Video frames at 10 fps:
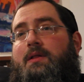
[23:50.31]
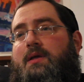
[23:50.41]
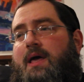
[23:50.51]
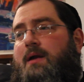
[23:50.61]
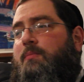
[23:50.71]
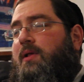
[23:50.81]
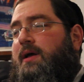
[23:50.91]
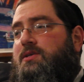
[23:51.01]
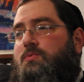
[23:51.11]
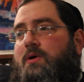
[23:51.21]
to get a
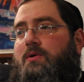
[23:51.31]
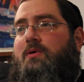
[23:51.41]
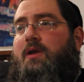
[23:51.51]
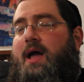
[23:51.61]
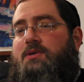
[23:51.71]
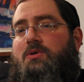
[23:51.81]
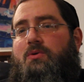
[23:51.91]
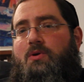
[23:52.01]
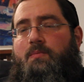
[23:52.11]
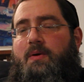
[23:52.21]
place where you can actually
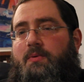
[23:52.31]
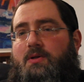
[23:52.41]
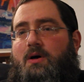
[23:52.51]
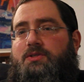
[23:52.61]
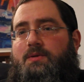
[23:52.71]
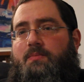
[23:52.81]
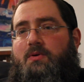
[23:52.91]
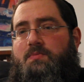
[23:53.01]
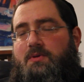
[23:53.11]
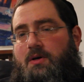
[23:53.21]
do your pre-production and
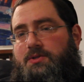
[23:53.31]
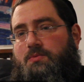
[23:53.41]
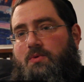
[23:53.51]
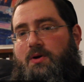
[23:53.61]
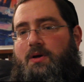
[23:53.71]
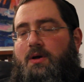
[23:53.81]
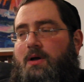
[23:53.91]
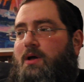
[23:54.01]
post-production work,